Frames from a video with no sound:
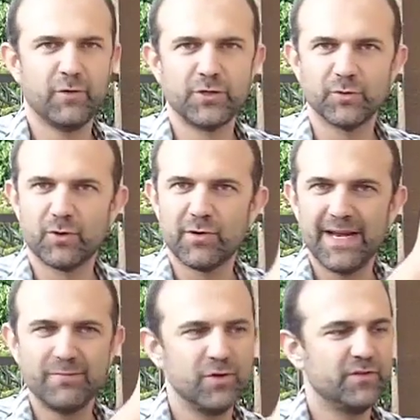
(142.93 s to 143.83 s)
virtual
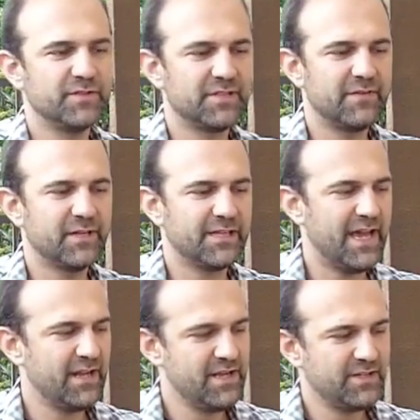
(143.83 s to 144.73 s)
crane moves and stuff like
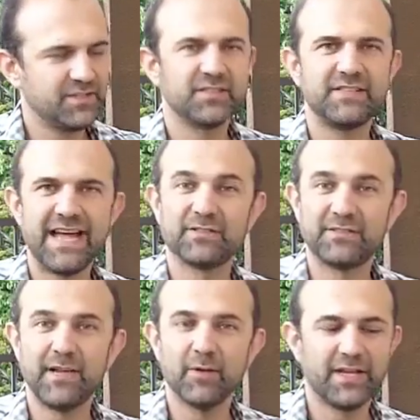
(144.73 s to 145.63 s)
that, just to see how
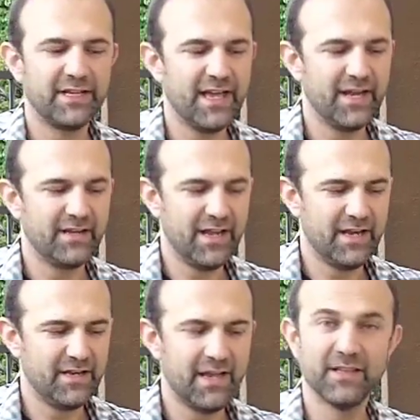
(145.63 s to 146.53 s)
stable I could get it.
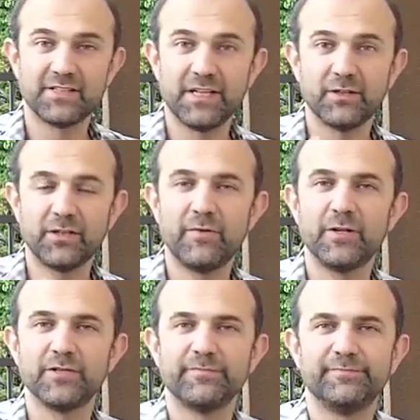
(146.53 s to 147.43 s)
And let's take a look at the
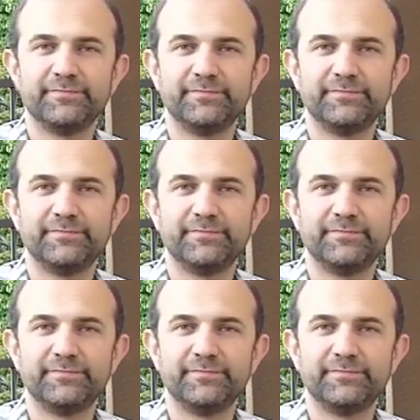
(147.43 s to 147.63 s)
footage.